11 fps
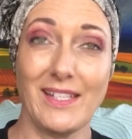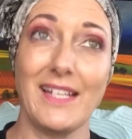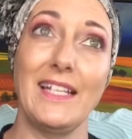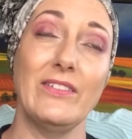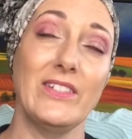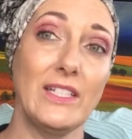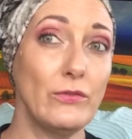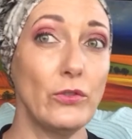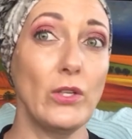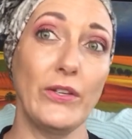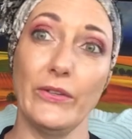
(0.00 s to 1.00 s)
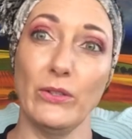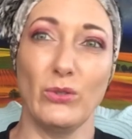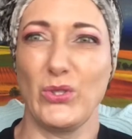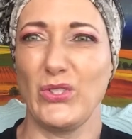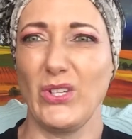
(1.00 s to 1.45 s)
They leave it in for a year
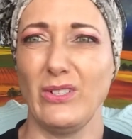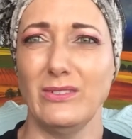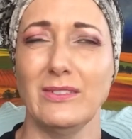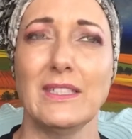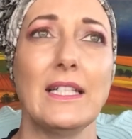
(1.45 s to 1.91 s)
or so.